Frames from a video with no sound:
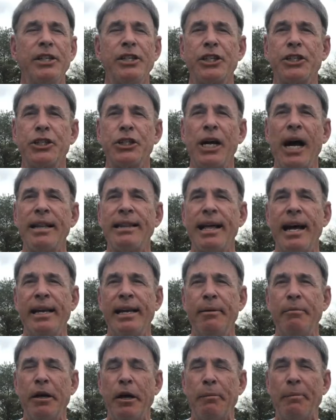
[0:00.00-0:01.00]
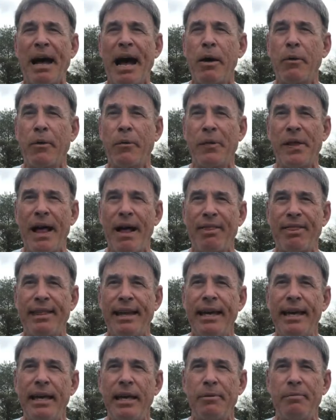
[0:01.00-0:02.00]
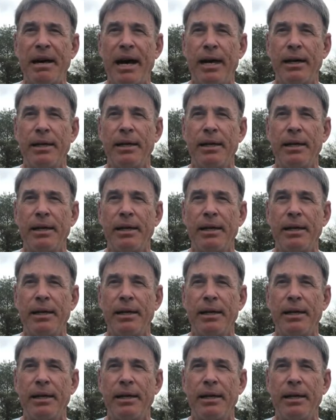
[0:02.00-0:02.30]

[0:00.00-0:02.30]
just shot that email back without thinking about